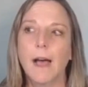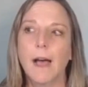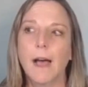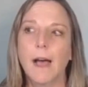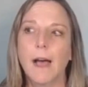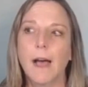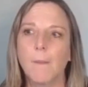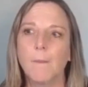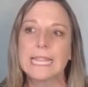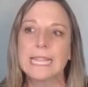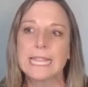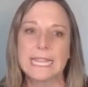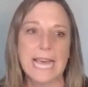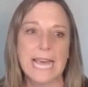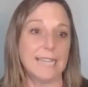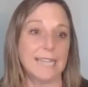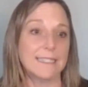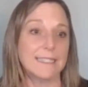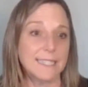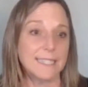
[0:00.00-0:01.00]
Um,
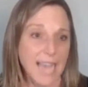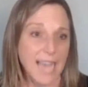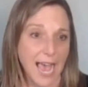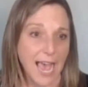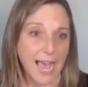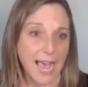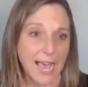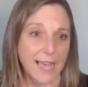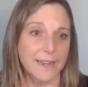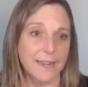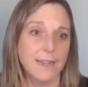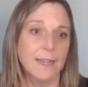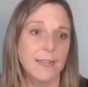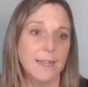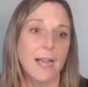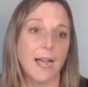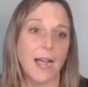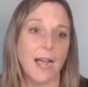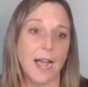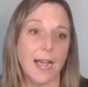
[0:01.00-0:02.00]
that
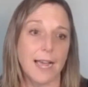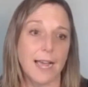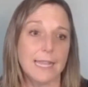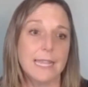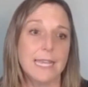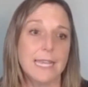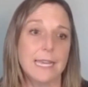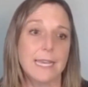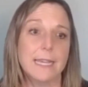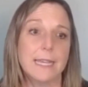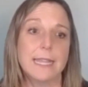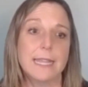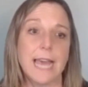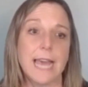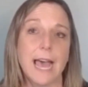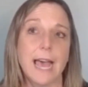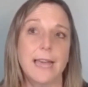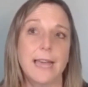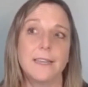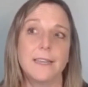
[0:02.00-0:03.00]
said, I think
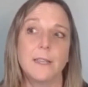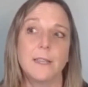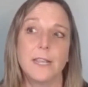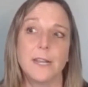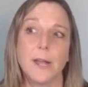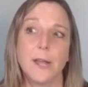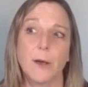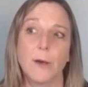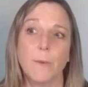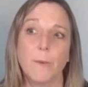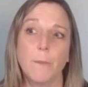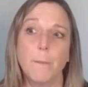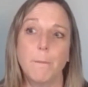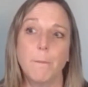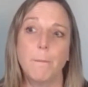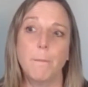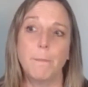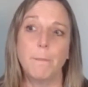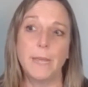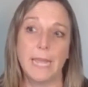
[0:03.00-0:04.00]
that, you know,
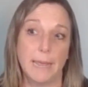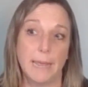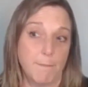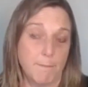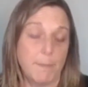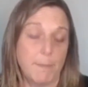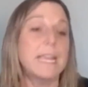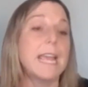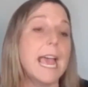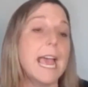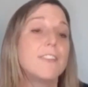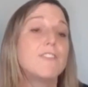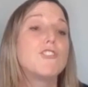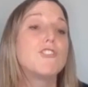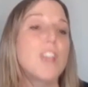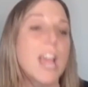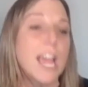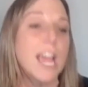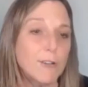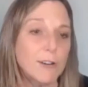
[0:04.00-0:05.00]
in BA
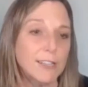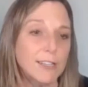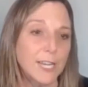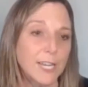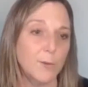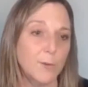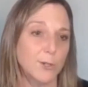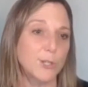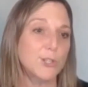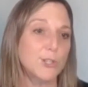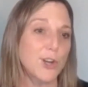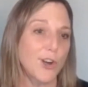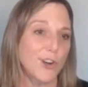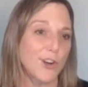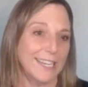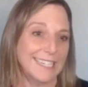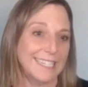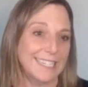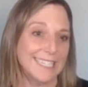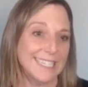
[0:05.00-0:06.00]
generally, we're
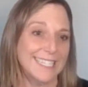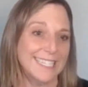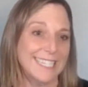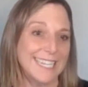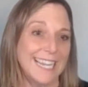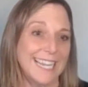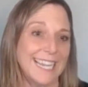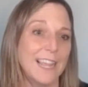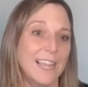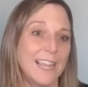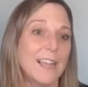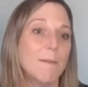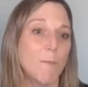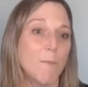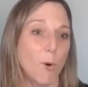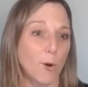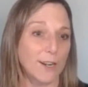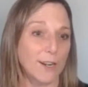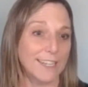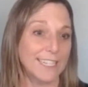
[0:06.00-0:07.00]
starting to see
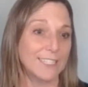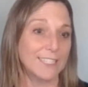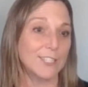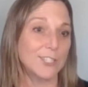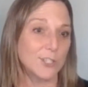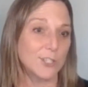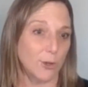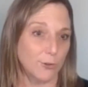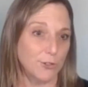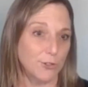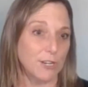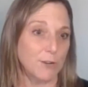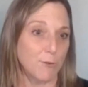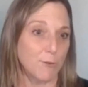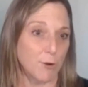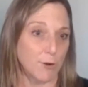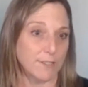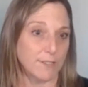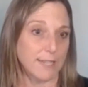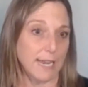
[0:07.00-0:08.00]
more in consulting
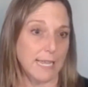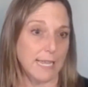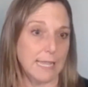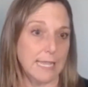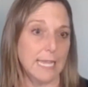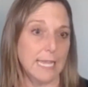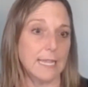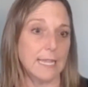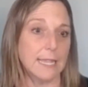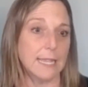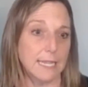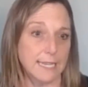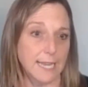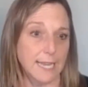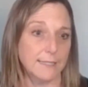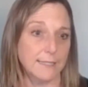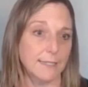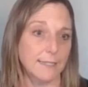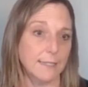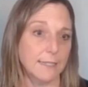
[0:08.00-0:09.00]
roles, I think, than
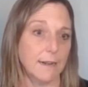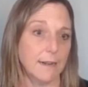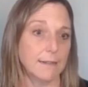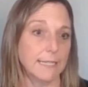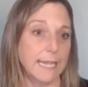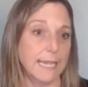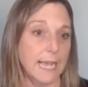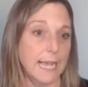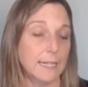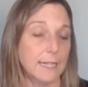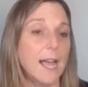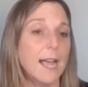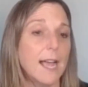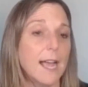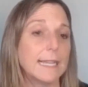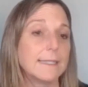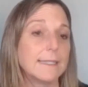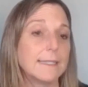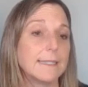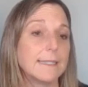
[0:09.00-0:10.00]
necessarily in
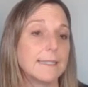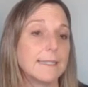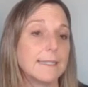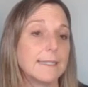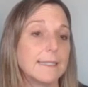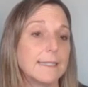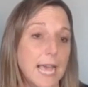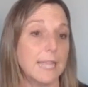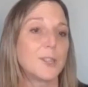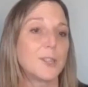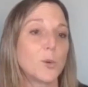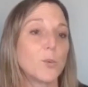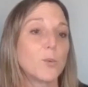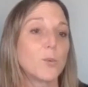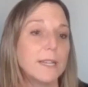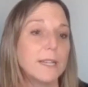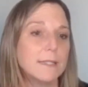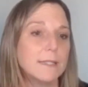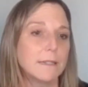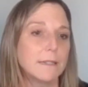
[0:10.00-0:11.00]
clients. And I
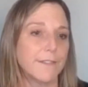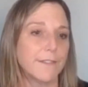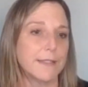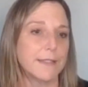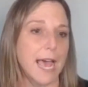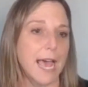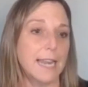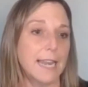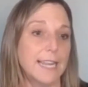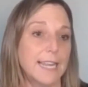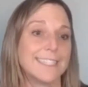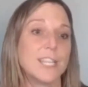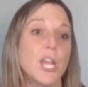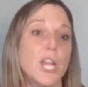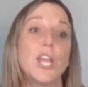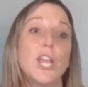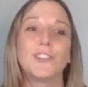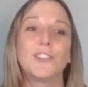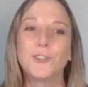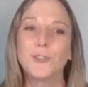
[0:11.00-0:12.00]
think the reason for that
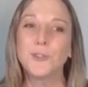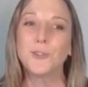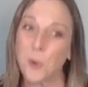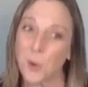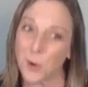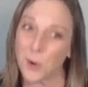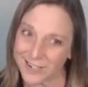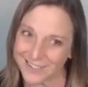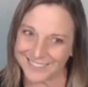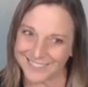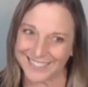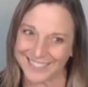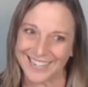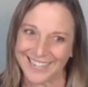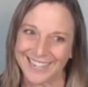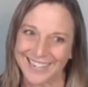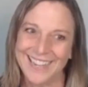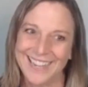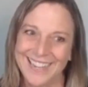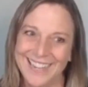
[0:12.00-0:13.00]
is
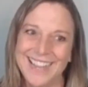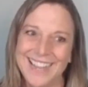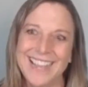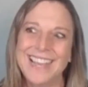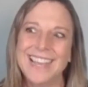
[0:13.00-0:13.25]
historically,